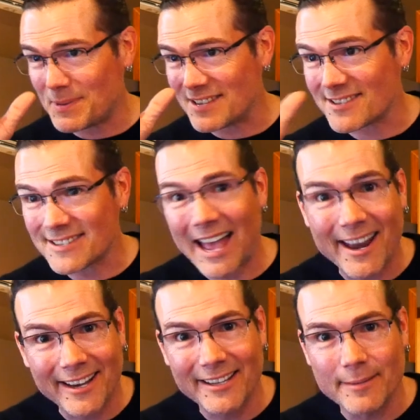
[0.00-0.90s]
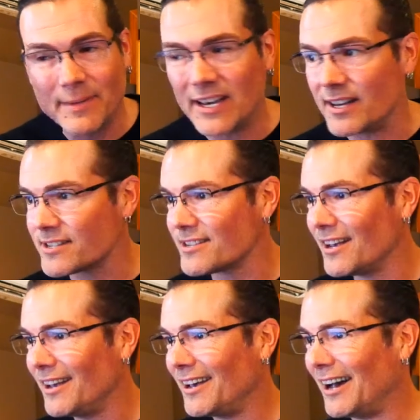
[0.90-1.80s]
be static in the mix,
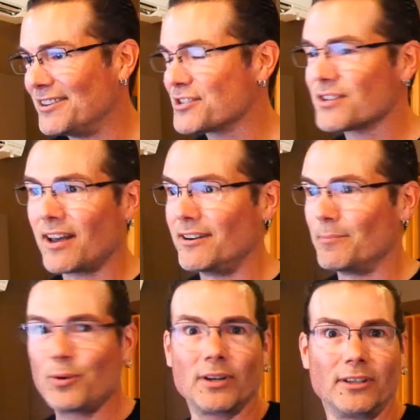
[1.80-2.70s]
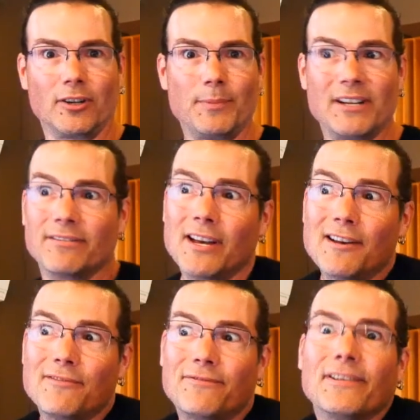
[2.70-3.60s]
I decided to put a little bit of
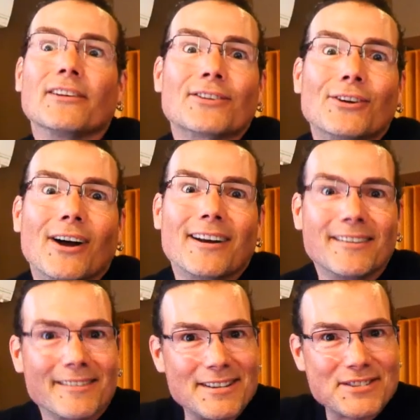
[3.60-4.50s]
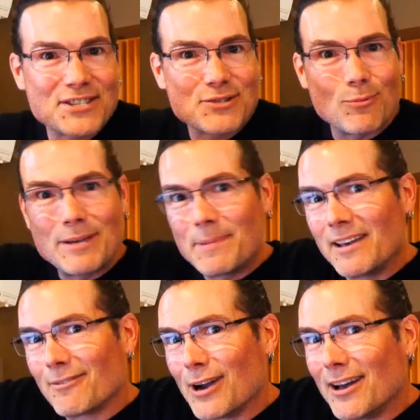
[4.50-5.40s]
filter on it that's
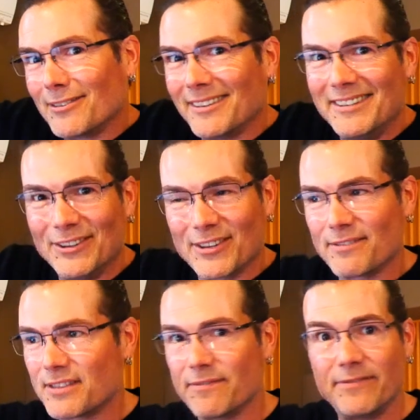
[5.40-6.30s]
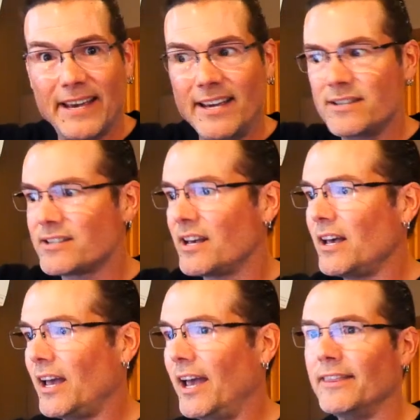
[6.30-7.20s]
sweeping around the phase.
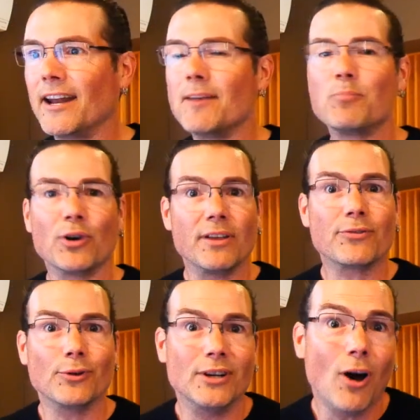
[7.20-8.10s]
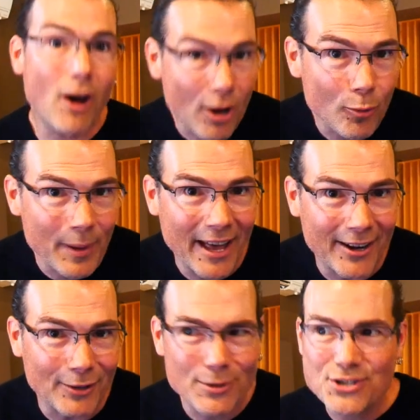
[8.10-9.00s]
And then I put it through an auto
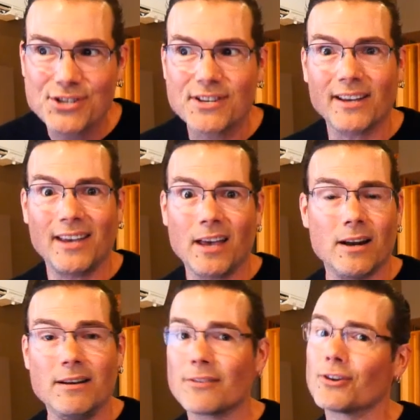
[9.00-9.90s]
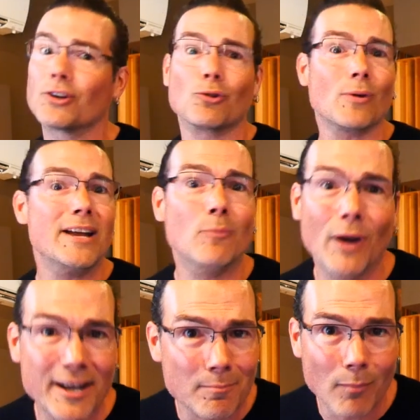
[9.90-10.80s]
panner, which is, again, another great
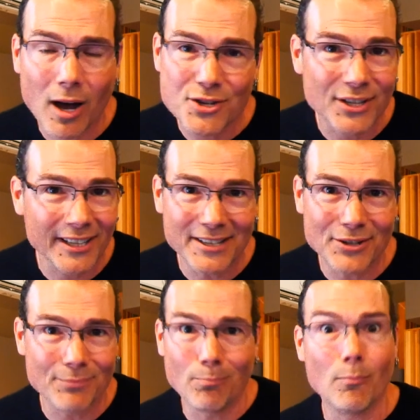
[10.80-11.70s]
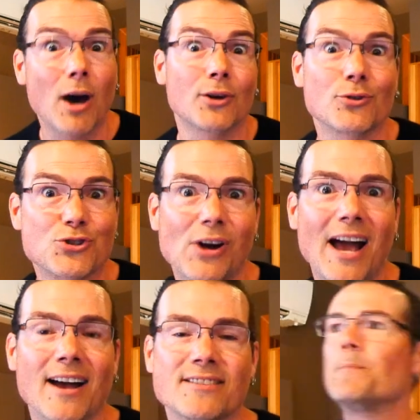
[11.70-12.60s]
way to modulate your mono
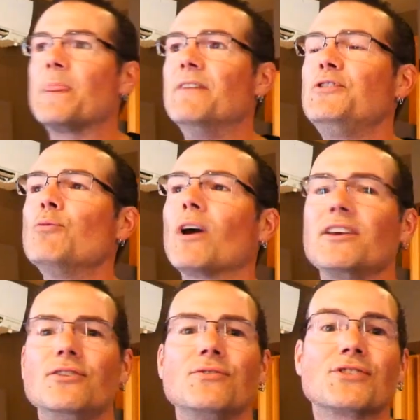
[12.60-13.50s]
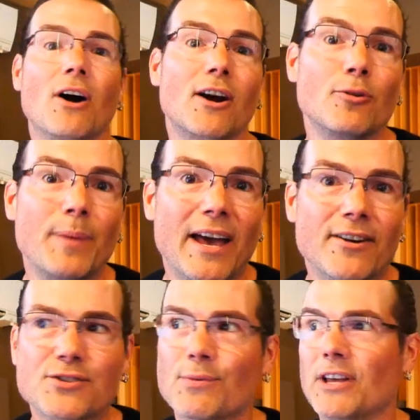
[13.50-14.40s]
tracks. If you want to use auto
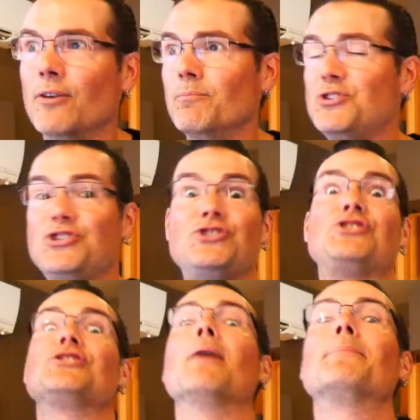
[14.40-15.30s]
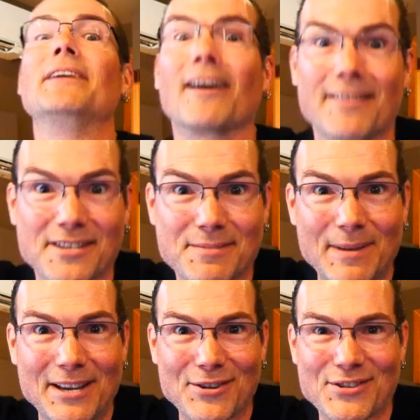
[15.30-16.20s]
panners without jumping out of the
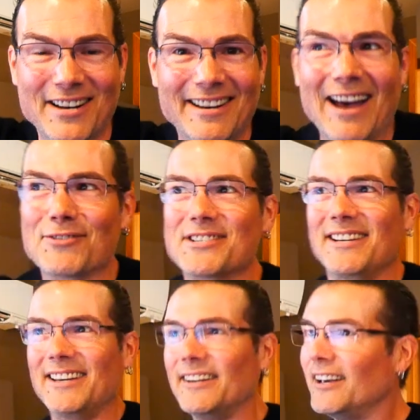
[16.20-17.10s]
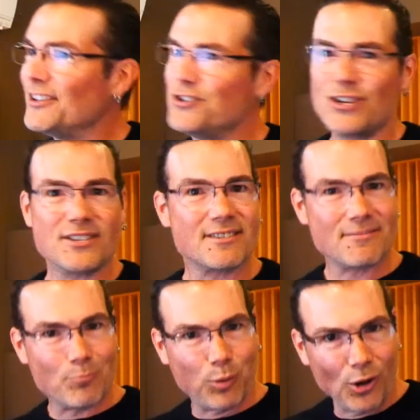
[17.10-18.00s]
speakers and announcing it, just
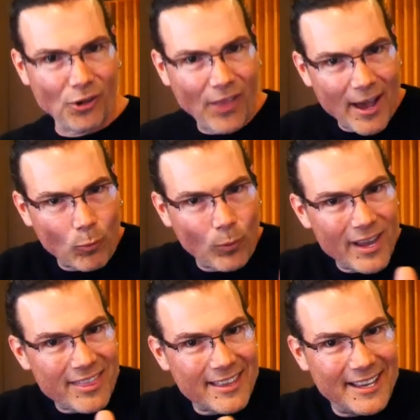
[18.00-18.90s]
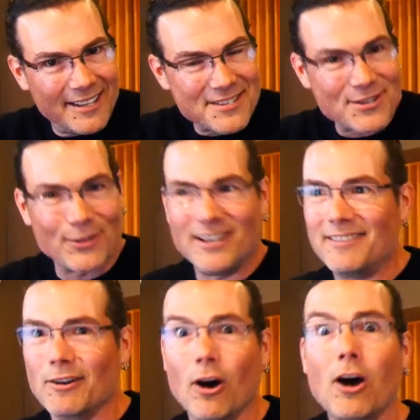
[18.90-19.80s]
pull that width in so
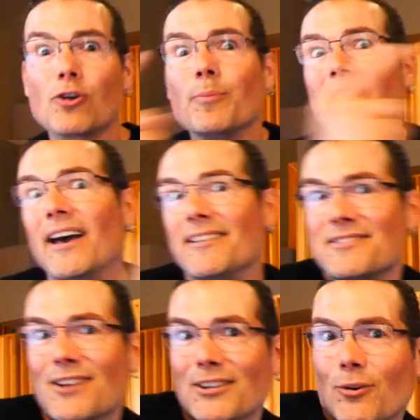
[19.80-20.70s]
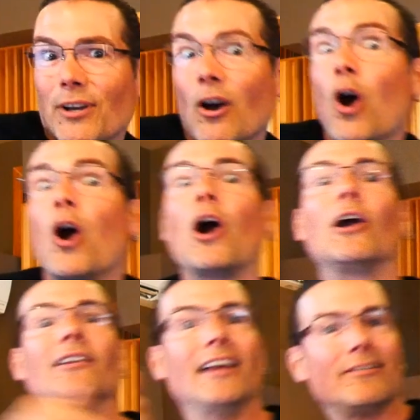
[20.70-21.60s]
that the auto pan is not going
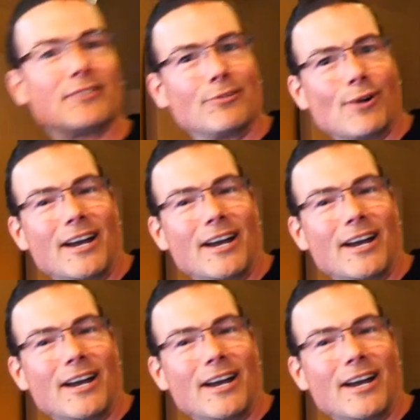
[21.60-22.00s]
hard left and